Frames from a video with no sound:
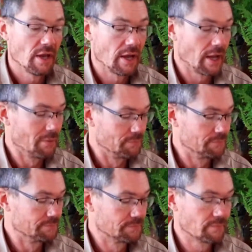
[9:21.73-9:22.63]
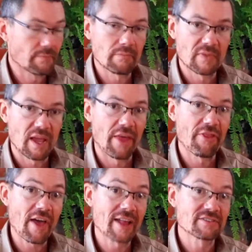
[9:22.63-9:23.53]
And
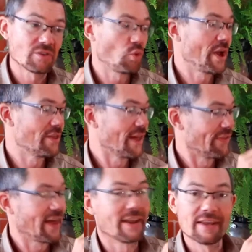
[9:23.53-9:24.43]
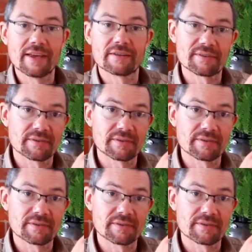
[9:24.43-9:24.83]
that's the way that then it